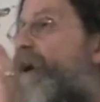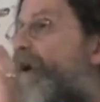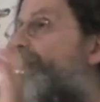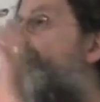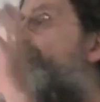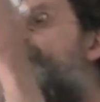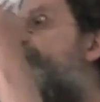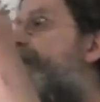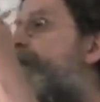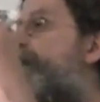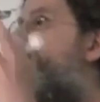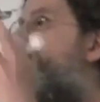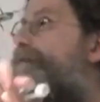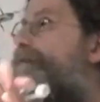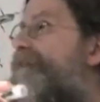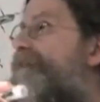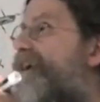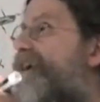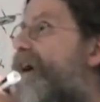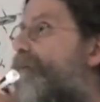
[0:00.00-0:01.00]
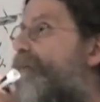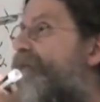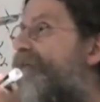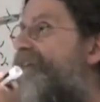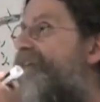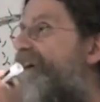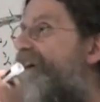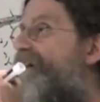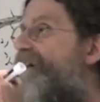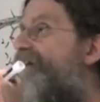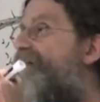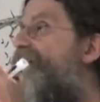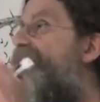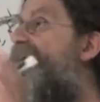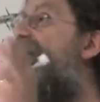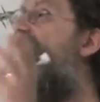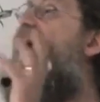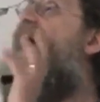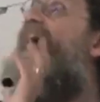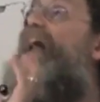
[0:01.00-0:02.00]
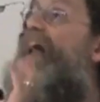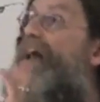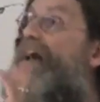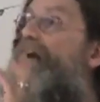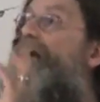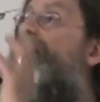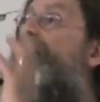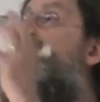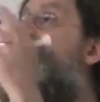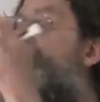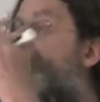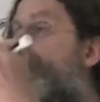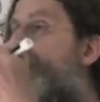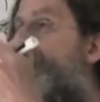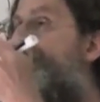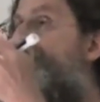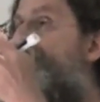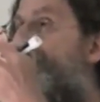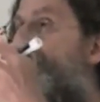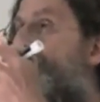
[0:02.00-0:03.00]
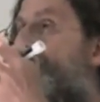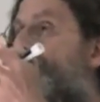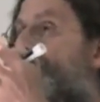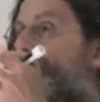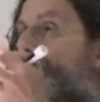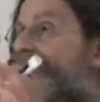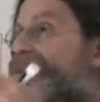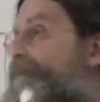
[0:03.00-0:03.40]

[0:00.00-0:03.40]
number of curves simultaneously. It can start seeing 3